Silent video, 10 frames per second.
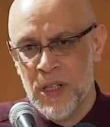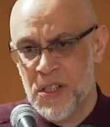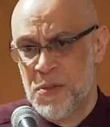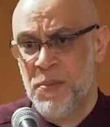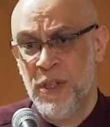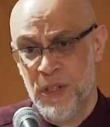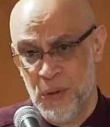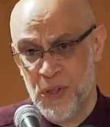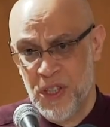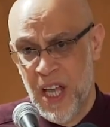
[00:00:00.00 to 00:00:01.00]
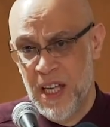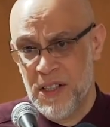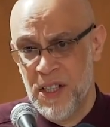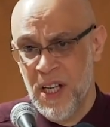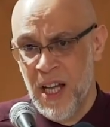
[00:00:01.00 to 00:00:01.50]
spiritual
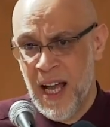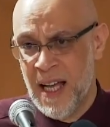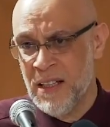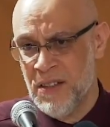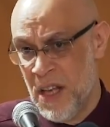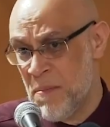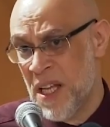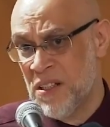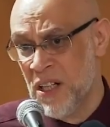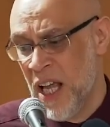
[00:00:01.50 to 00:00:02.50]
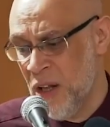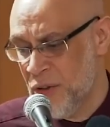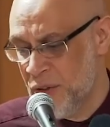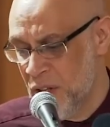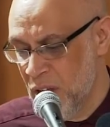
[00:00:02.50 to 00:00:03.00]
states, and their mental
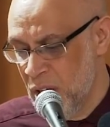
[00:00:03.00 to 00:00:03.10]
health.